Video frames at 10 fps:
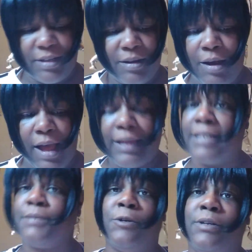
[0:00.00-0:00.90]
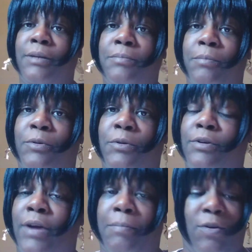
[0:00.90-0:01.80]
I guess we'll keep the bull
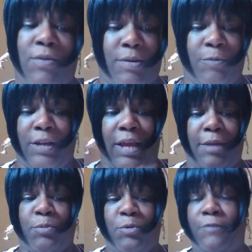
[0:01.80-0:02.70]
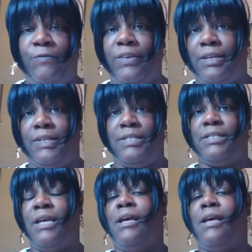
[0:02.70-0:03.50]
crap going with April and Fizz.